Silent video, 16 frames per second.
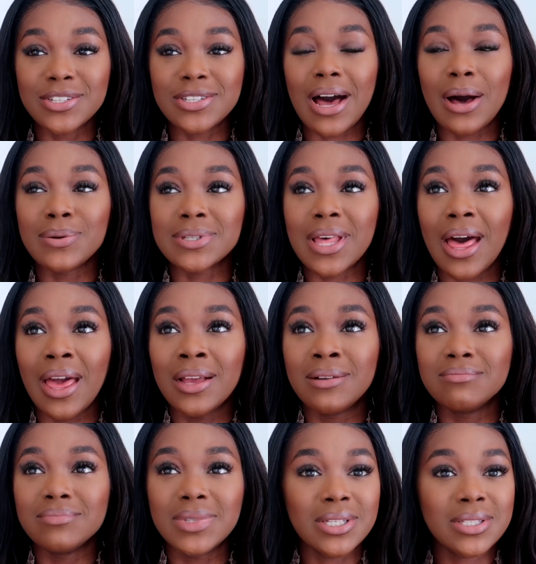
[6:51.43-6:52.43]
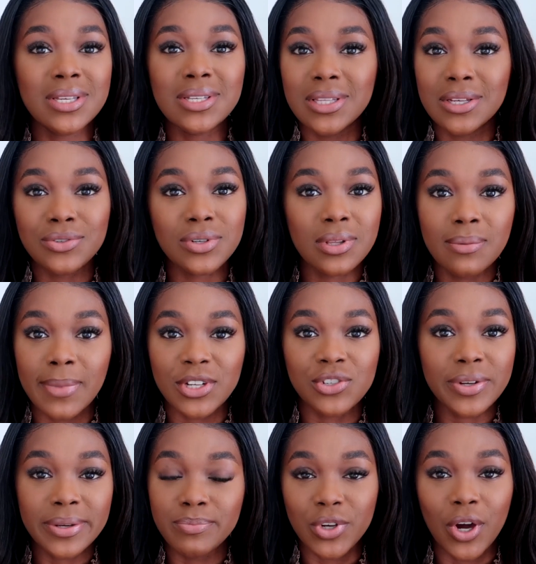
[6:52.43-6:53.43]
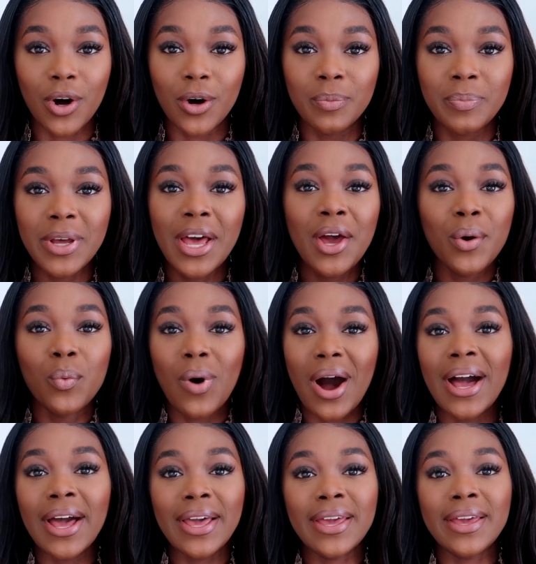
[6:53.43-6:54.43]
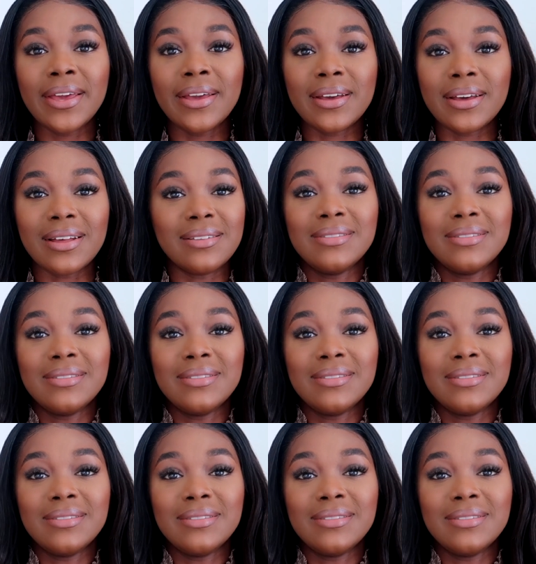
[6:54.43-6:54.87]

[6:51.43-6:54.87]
So I was like, this is literally my dream job. Why?